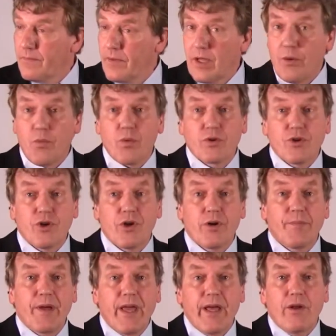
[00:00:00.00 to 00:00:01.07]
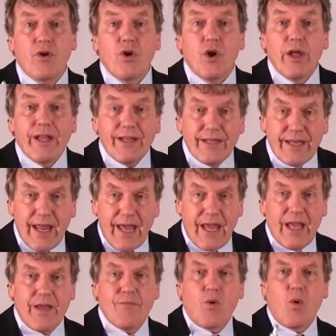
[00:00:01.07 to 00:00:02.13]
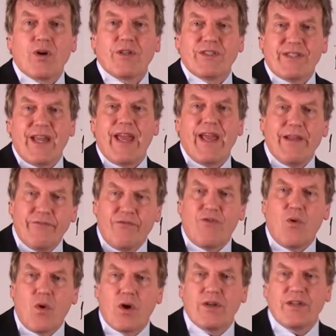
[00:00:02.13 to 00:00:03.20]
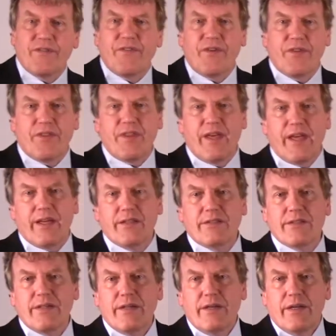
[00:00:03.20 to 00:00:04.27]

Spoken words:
A term can name stand for different things.